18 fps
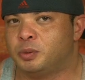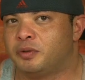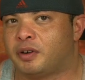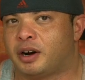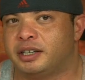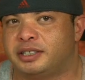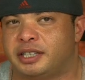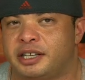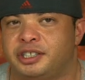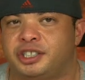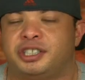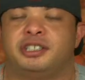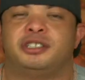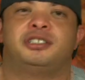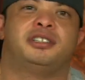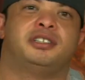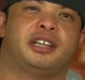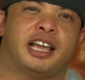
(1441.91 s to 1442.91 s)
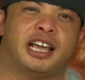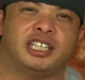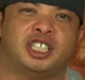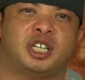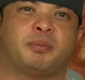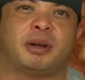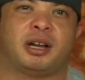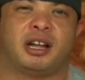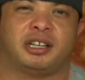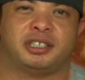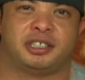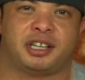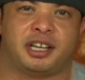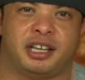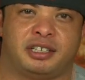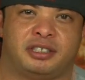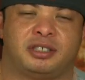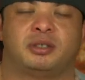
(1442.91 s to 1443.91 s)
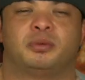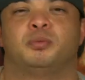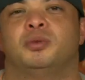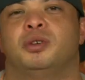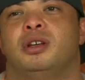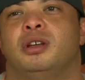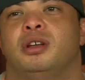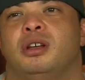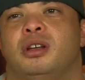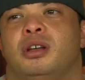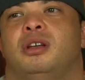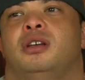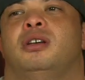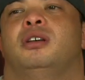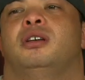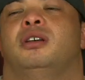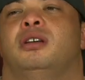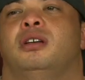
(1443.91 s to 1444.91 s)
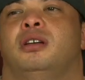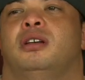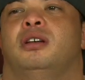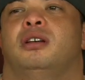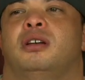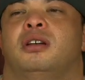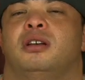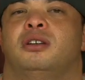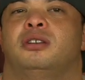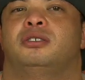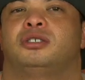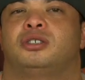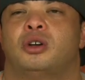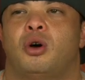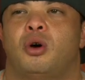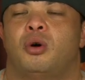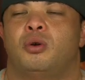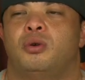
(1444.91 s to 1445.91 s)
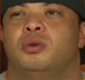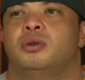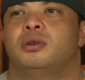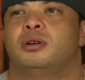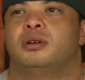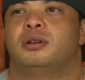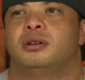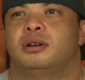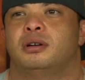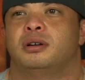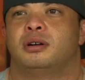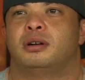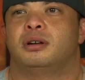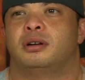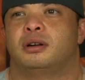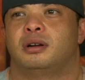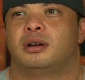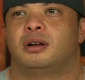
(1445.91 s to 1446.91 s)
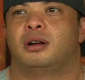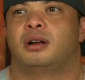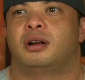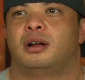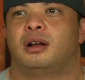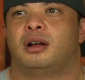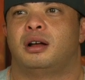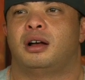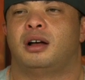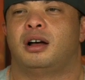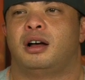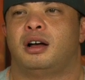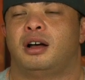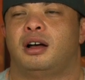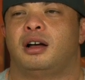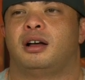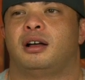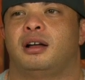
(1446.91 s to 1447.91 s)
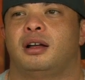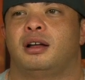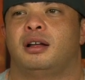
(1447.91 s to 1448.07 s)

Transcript: move our attention to the AJ Belahaja case. So I